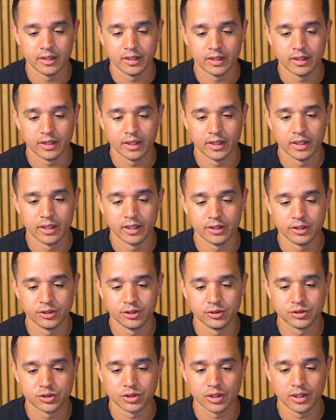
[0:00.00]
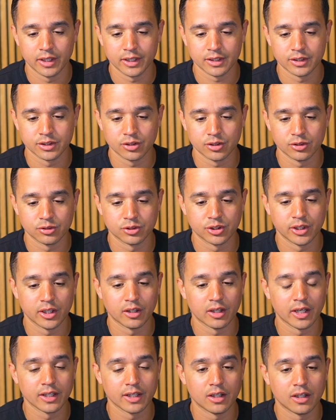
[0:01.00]
and you select this little
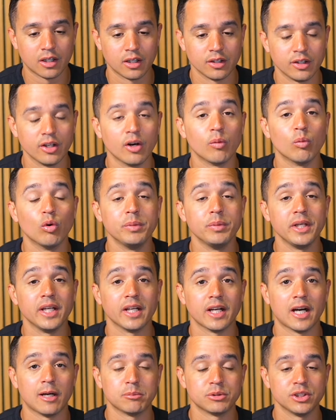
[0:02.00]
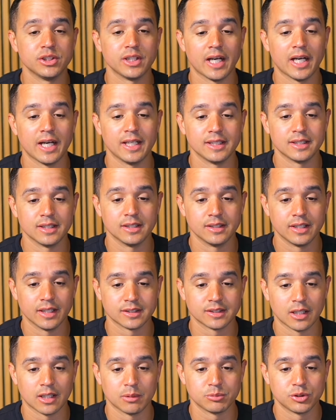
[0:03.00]
share icon, there will be an option to add it to the
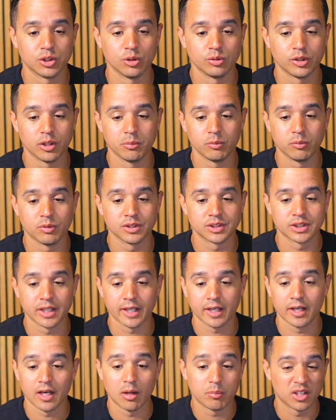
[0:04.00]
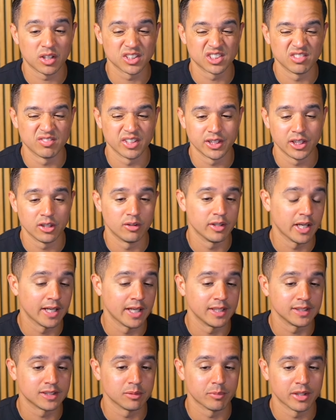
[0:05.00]
desktop. So give me 1 second. I'll pause the video and
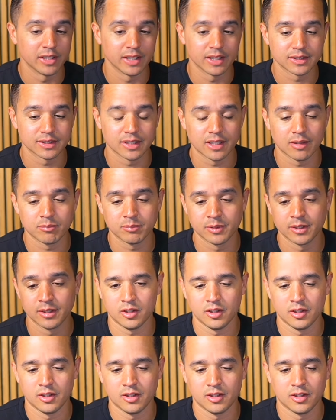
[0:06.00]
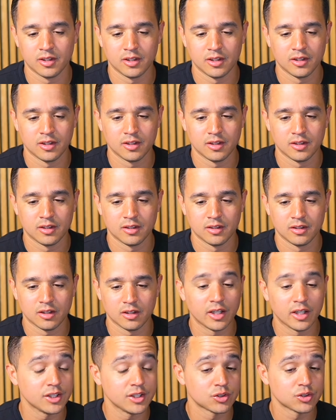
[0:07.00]
add it to my desktop.
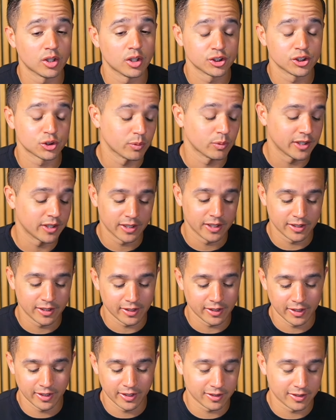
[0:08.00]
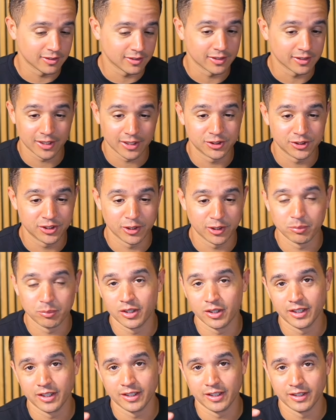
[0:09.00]
All right, so I just went ahead and clicked that share
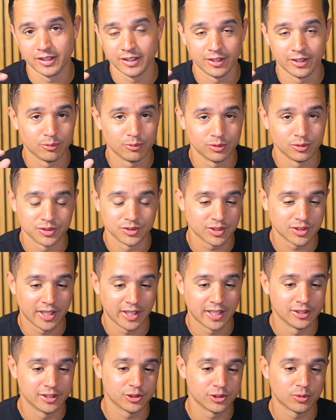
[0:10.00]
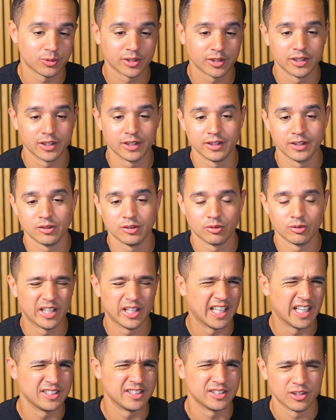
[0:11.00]
button and then there was add to shortcut or
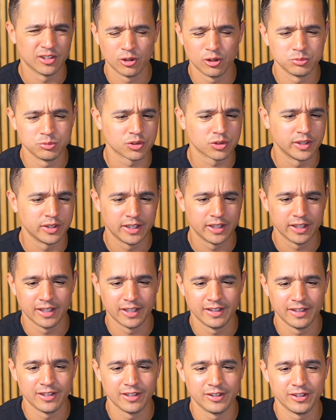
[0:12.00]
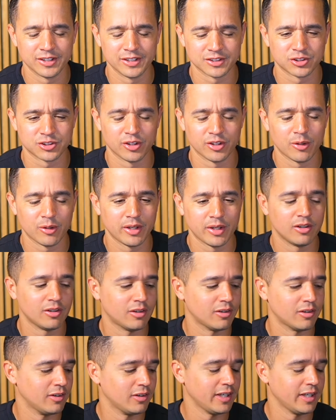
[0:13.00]
add to home screen and there it is. So now we
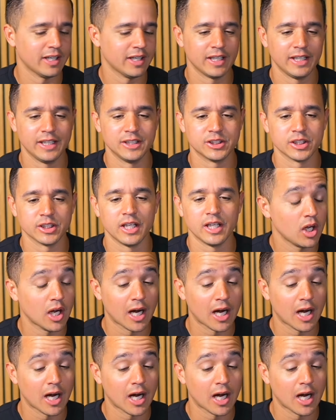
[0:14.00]
have our AI agent.